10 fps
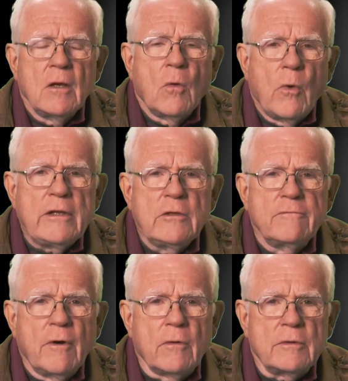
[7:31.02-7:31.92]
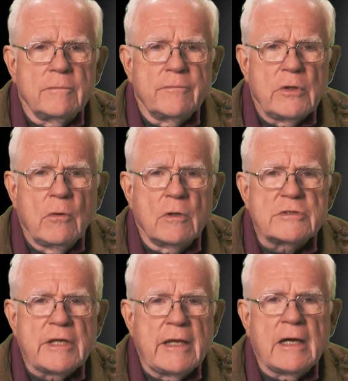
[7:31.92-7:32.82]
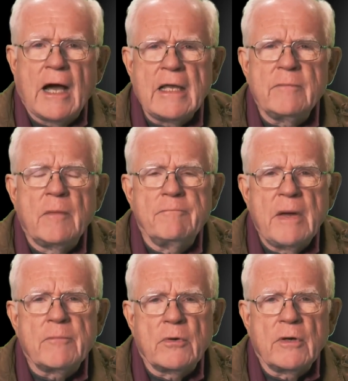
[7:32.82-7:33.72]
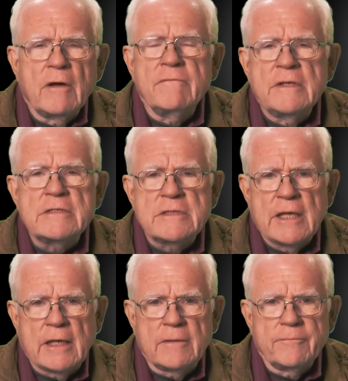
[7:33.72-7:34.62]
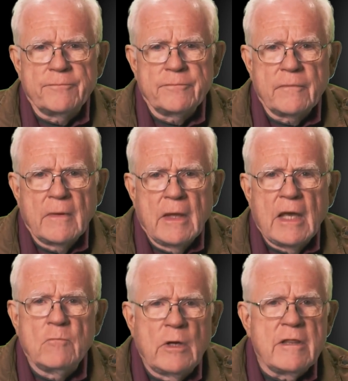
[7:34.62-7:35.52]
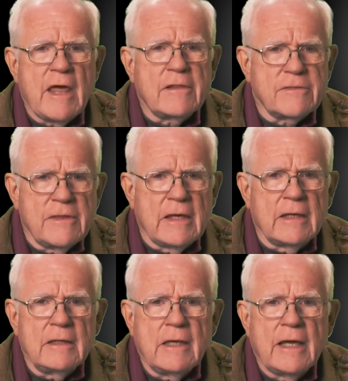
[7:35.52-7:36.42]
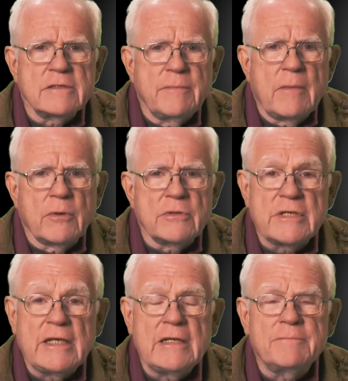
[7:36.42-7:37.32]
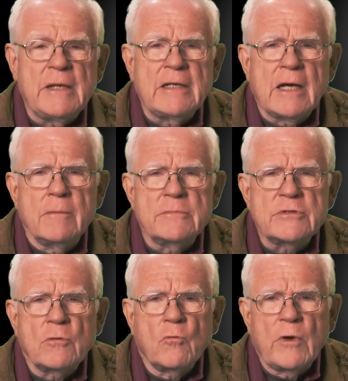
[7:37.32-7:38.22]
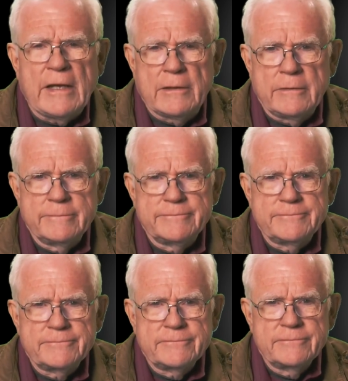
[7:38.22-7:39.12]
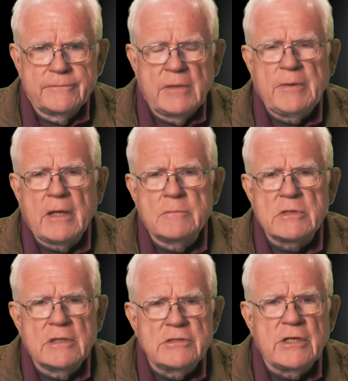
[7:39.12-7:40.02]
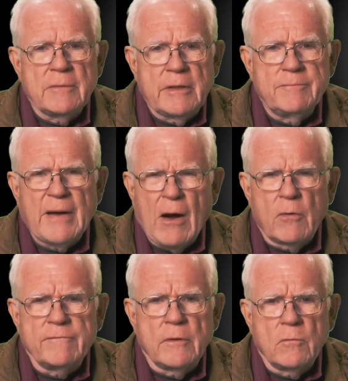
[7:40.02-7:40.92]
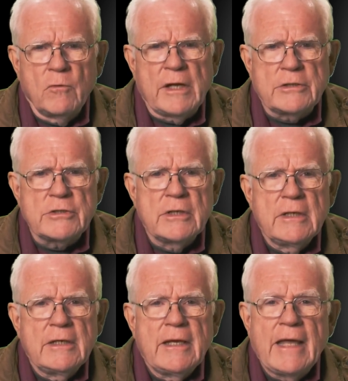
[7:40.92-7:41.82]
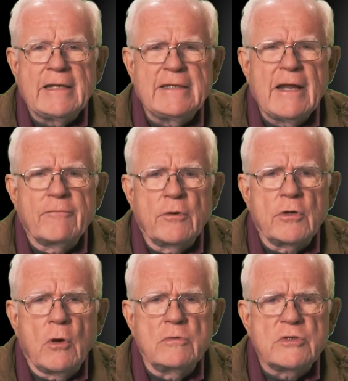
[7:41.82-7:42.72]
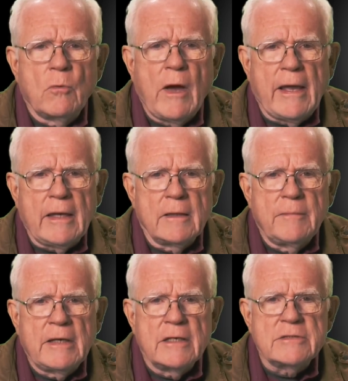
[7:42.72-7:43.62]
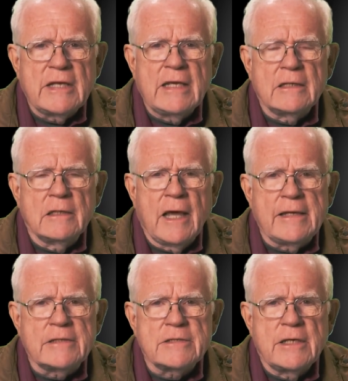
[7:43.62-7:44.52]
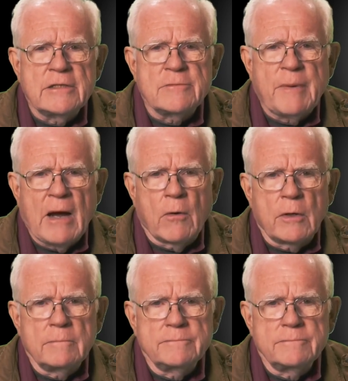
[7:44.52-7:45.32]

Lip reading: When you vote, you are saying, I am a member of this thing. And when that thing has members, it becomes real. It becomes legitimate, powerful, rich, and it never goes away because it likes its power.